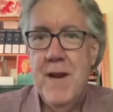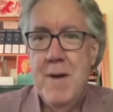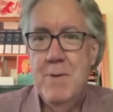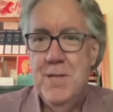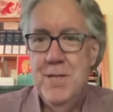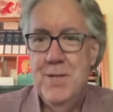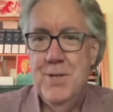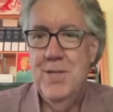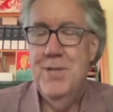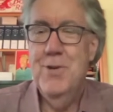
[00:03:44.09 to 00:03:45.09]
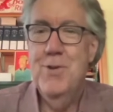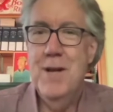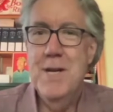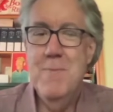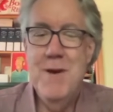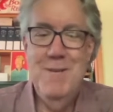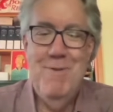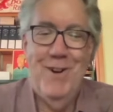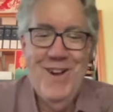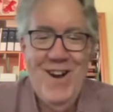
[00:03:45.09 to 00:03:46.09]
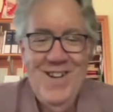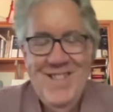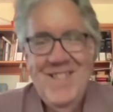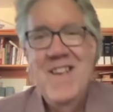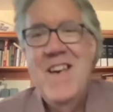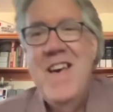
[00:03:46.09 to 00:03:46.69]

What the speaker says: And I was sort of still collecting baseball cards.